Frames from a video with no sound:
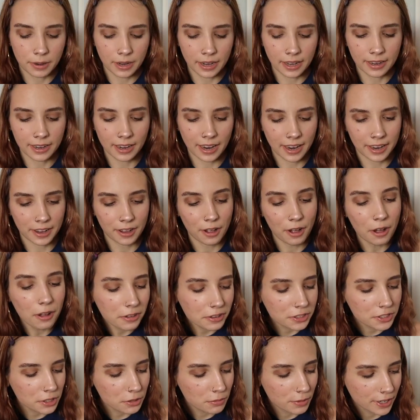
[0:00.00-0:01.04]
but I
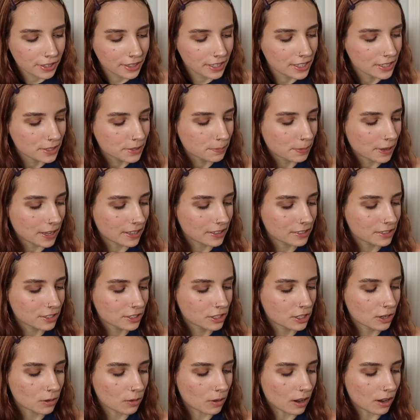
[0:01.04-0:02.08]
also wear these pants
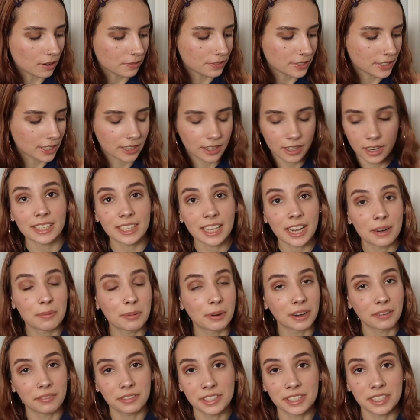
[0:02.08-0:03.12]
so often. I said that
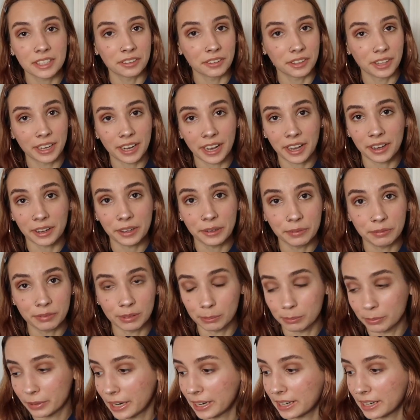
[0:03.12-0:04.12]
about every single thing I own from